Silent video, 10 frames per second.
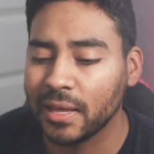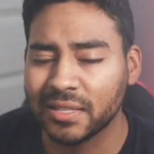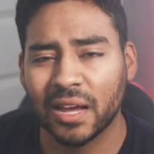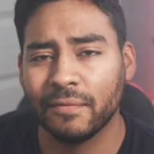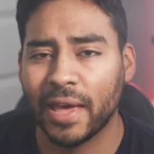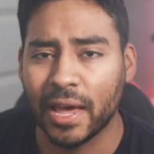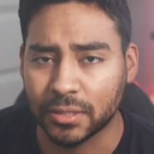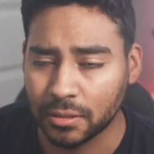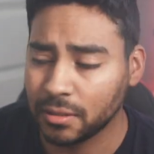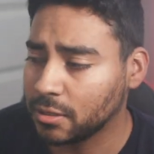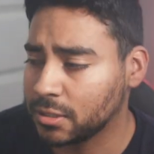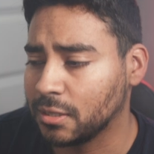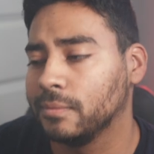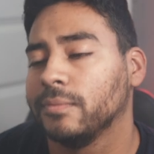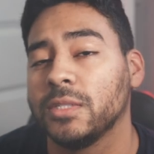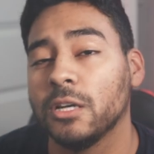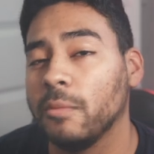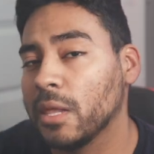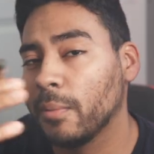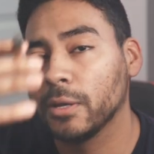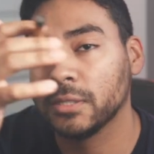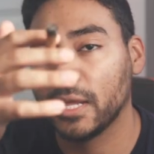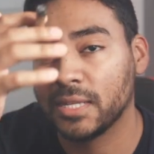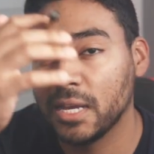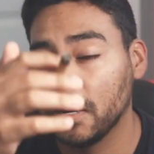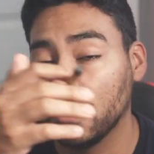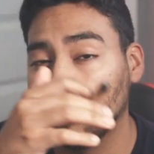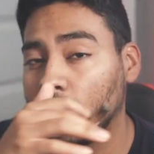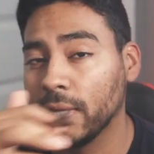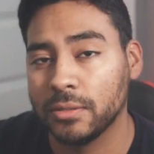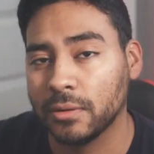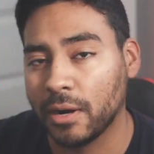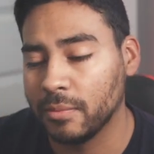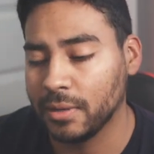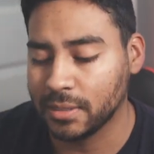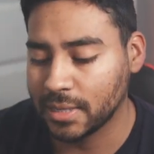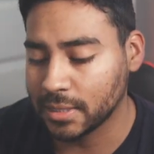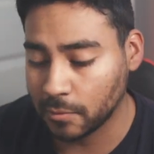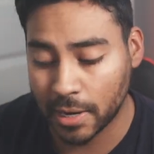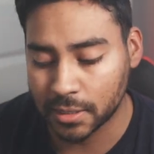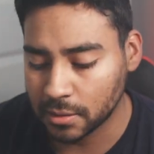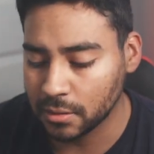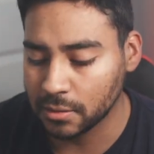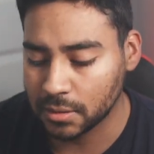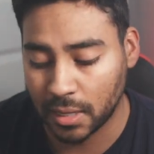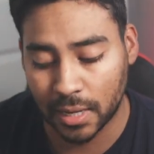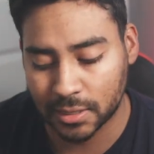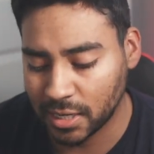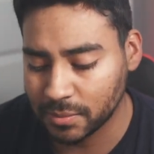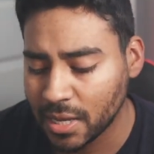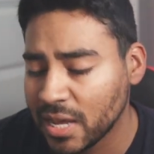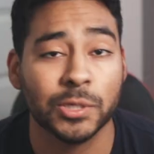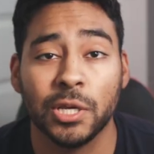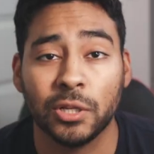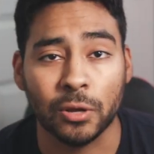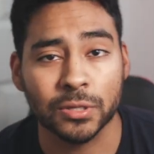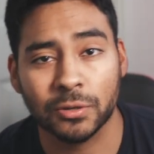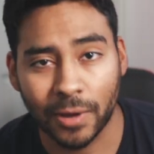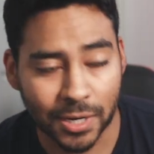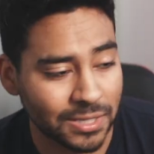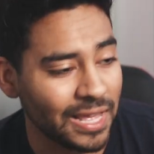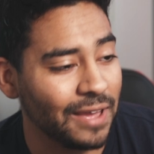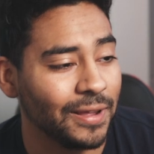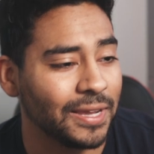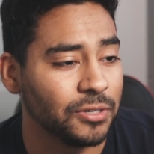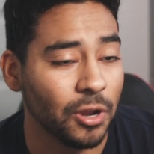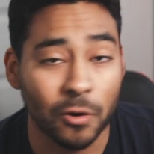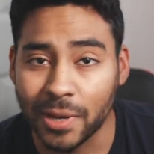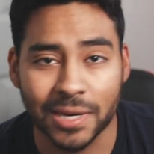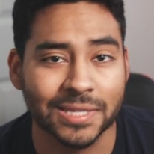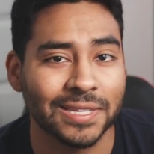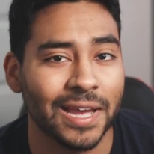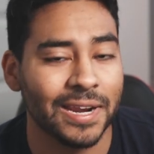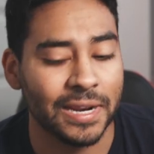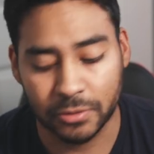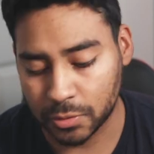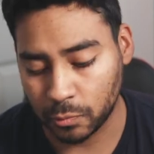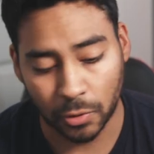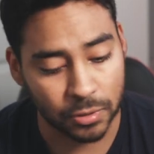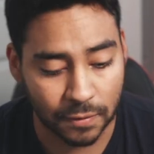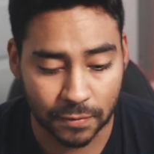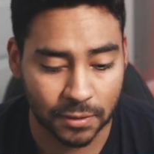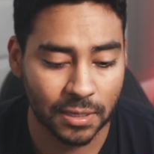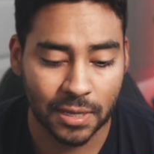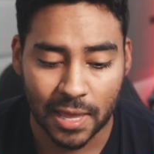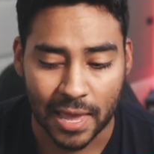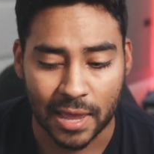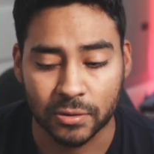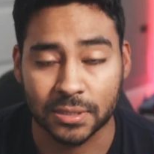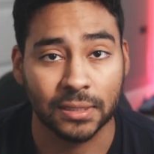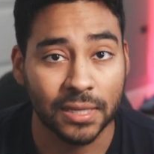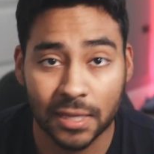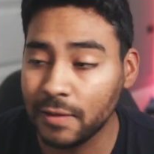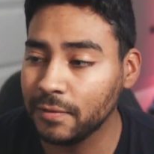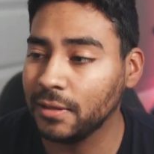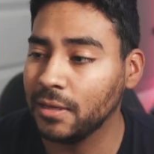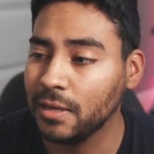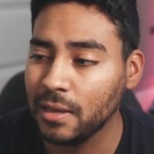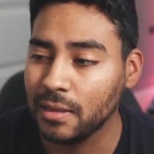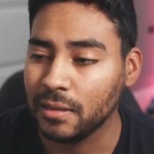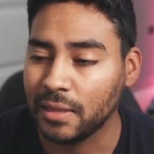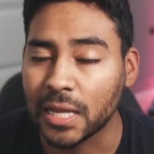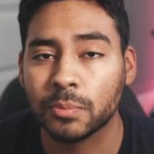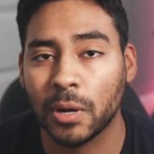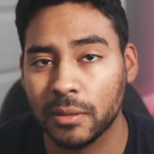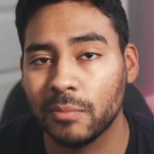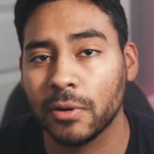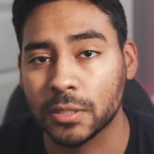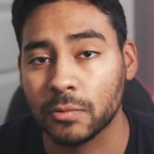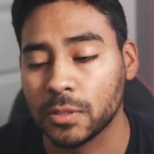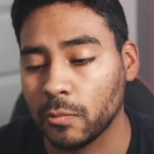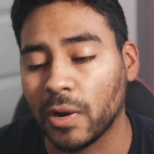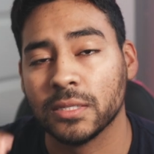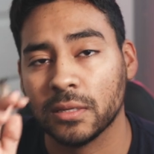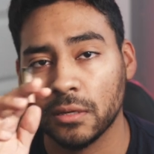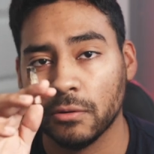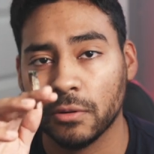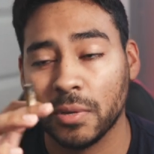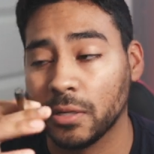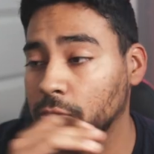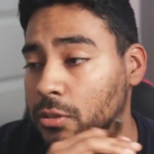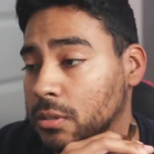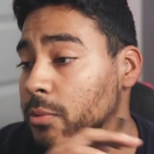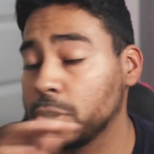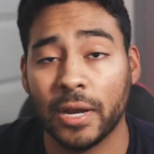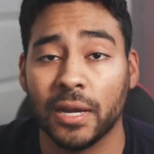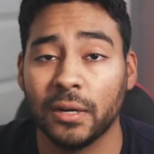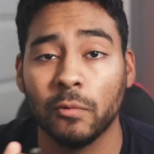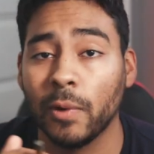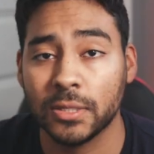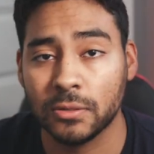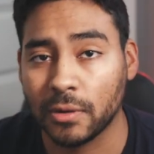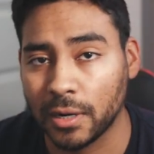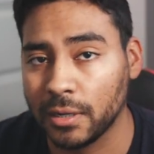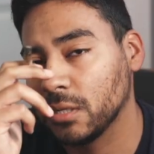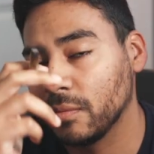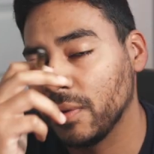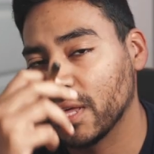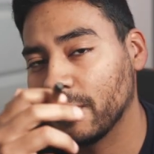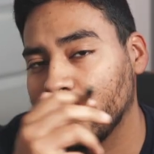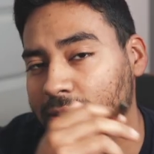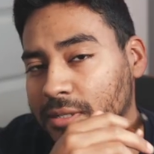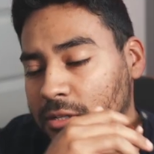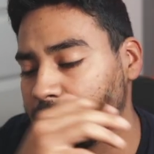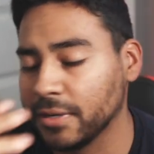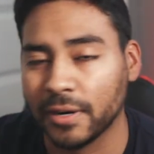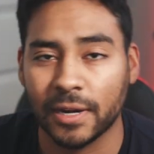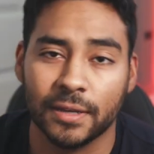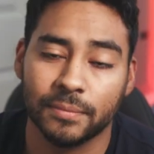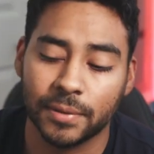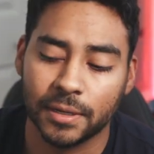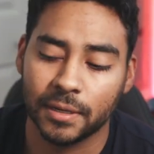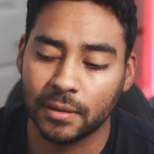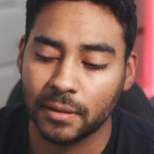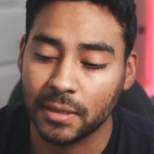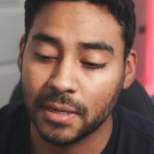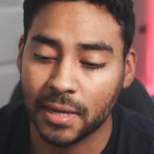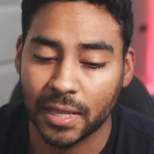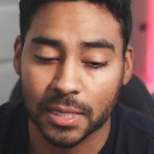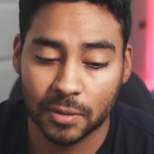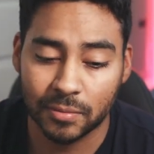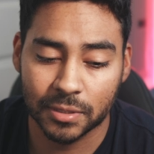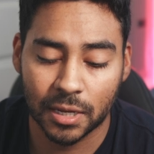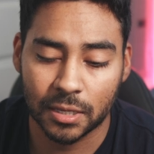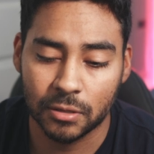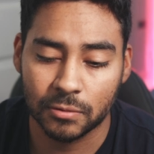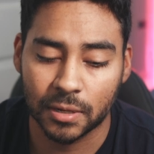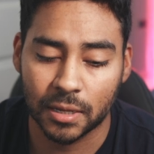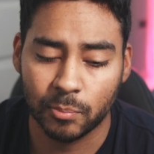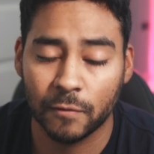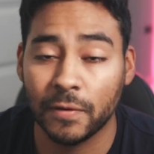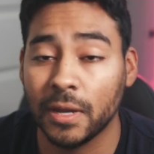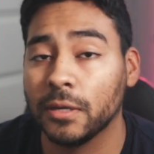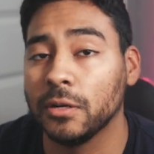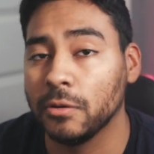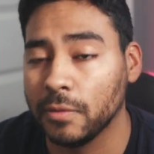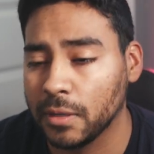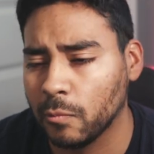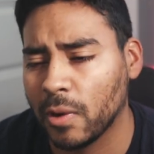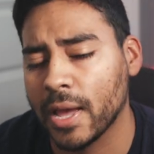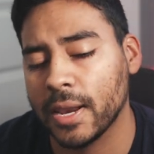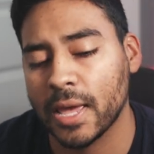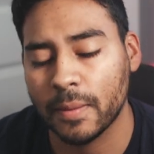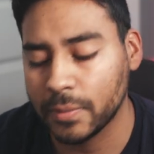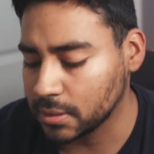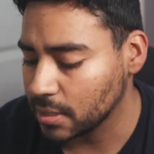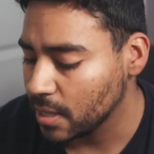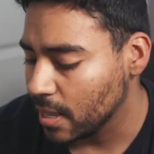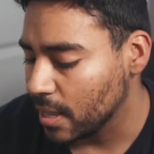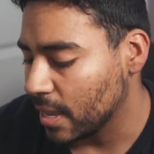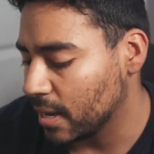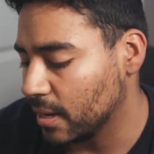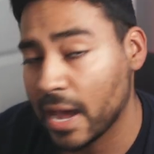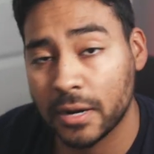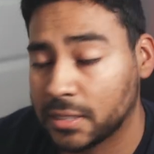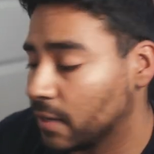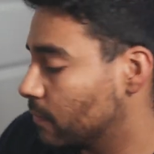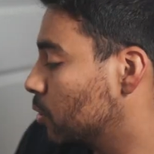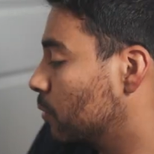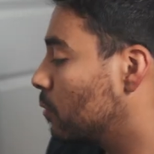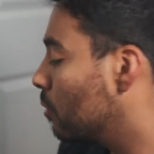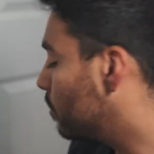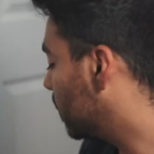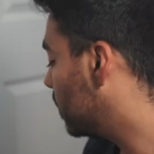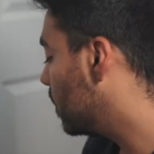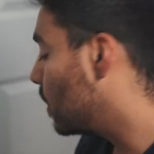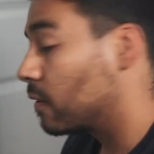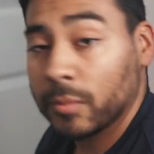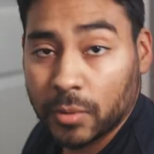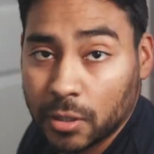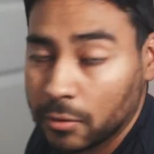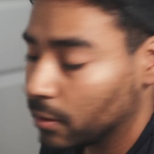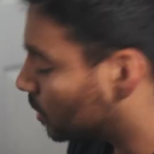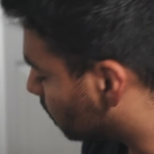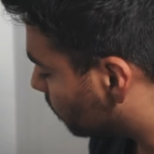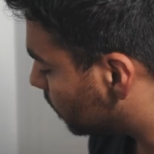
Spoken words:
It's kind of a hassle, So don't be that person that's hitting it way too hard, because that's why the canoes a lot of times, especially closed garages that have no wind inside and it was rolled evenly and it was lit evenly, that's probably the biggest reason why it's canoeing, because someone's dragging it way too hard. Don't be that person, you'll be all right. But yeah, that's pretty much how you prevent canoeing, why it happens, and how to save your joint or blunt from canoeing in the